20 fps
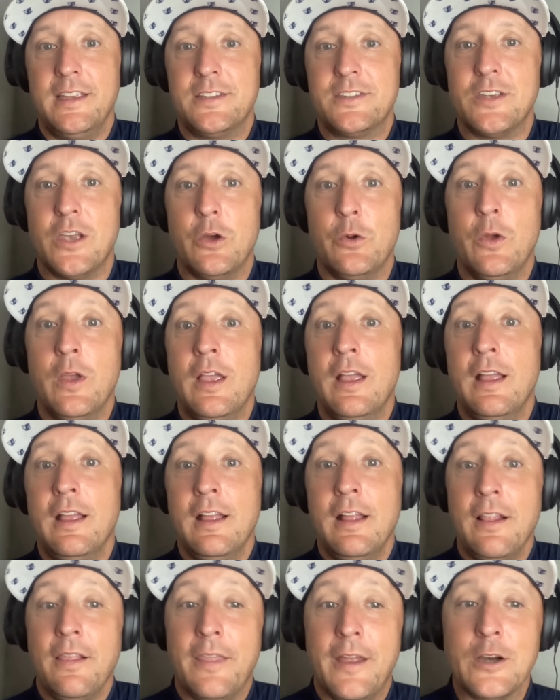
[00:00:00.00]
So
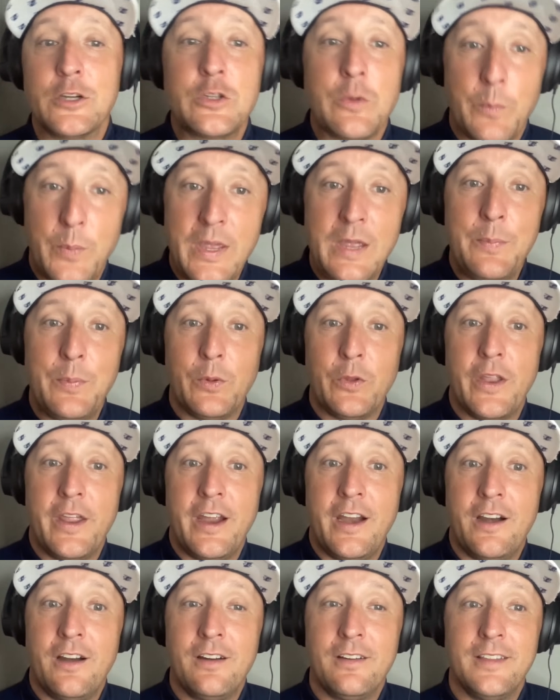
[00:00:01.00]
there's some people
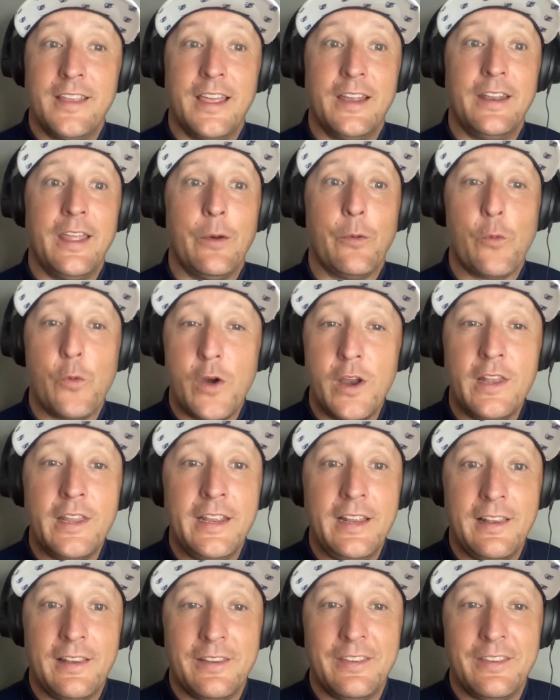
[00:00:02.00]
there that really